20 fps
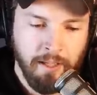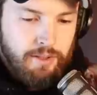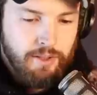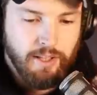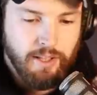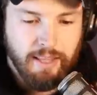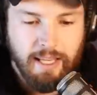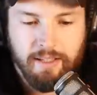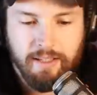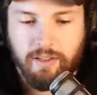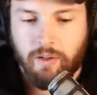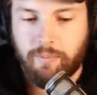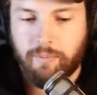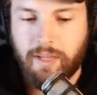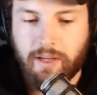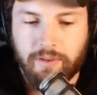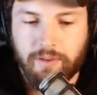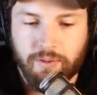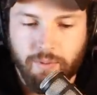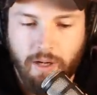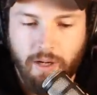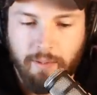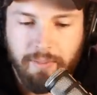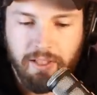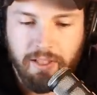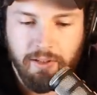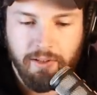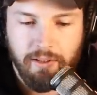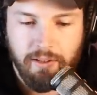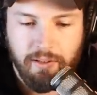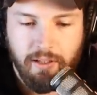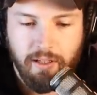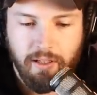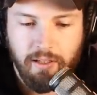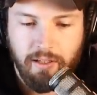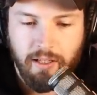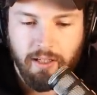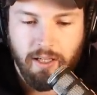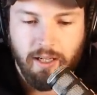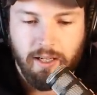She then told me I was robbing her,
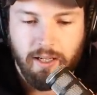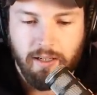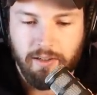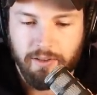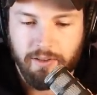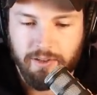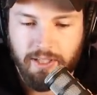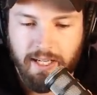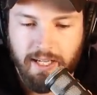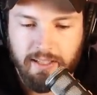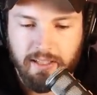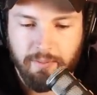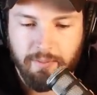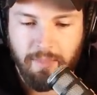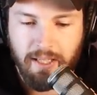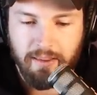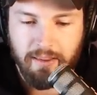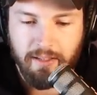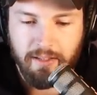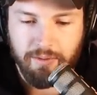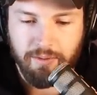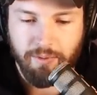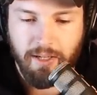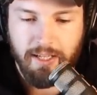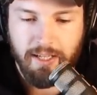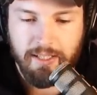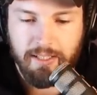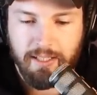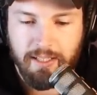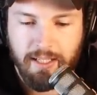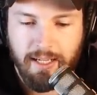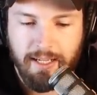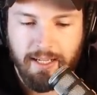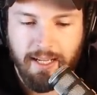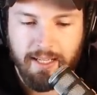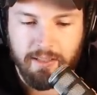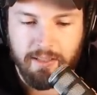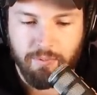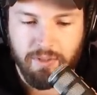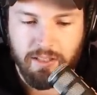uh, her chance to make things right,
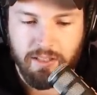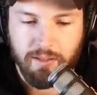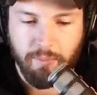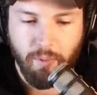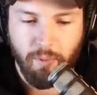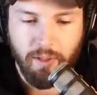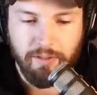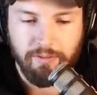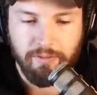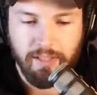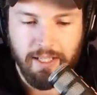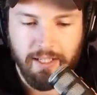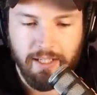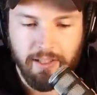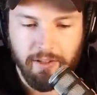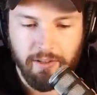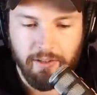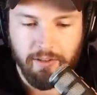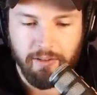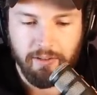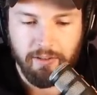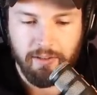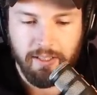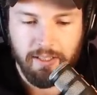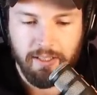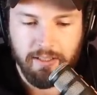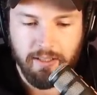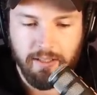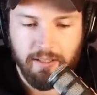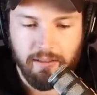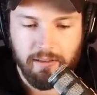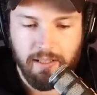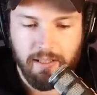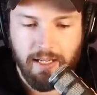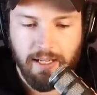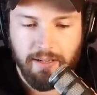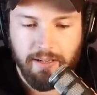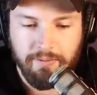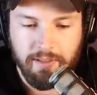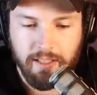and asked what's the point of letting her into their
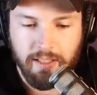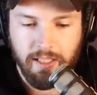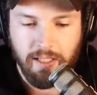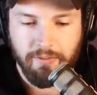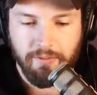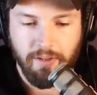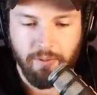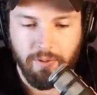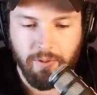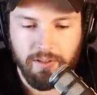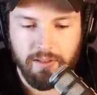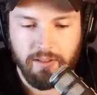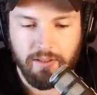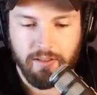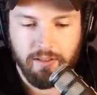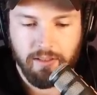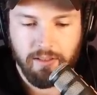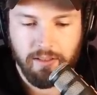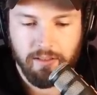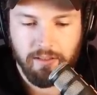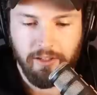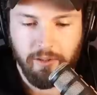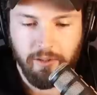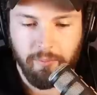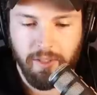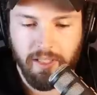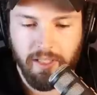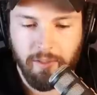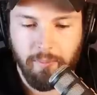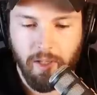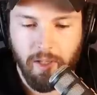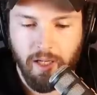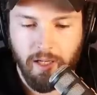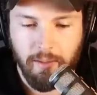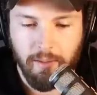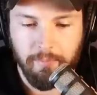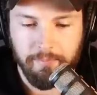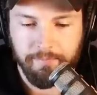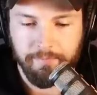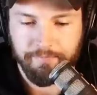lives if I wasn't letting her be a
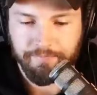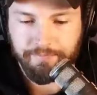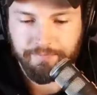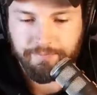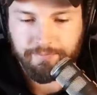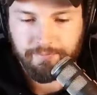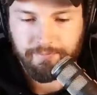mom,